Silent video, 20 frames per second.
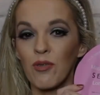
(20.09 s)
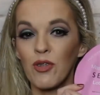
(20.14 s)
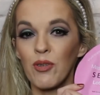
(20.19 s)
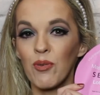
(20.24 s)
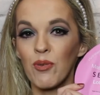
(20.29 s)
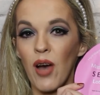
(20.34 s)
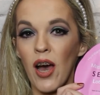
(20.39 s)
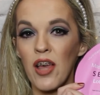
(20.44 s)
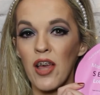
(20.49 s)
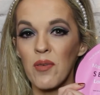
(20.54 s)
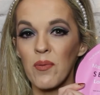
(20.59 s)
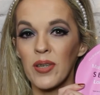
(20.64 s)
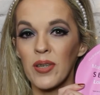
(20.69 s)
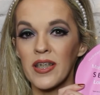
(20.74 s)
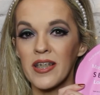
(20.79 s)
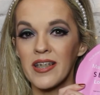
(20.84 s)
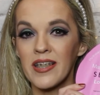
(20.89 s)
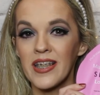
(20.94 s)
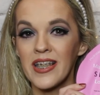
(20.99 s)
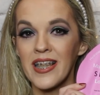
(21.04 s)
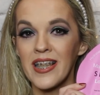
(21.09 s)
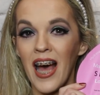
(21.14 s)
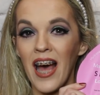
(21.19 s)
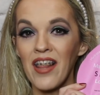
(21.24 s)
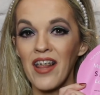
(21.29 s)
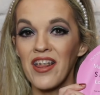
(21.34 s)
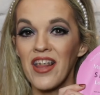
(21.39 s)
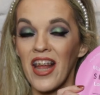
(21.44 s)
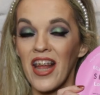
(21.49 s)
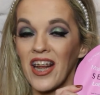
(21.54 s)
if you guys want to see
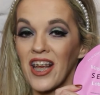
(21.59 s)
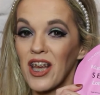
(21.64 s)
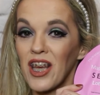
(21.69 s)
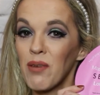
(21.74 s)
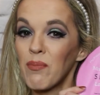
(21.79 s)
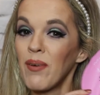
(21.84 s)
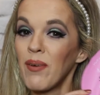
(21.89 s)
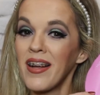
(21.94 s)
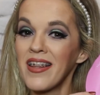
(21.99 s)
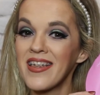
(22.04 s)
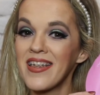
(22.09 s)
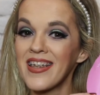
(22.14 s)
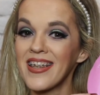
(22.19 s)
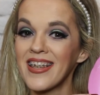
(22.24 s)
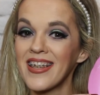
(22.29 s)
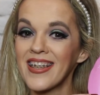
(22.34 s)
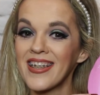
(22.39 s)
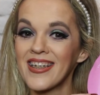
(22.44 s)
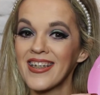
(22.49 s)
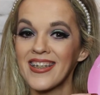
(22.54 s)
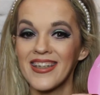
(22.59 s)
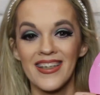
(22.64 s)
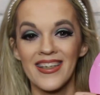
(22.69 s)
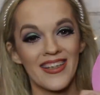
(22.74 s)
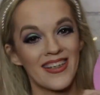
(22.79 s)
that, then keep watching.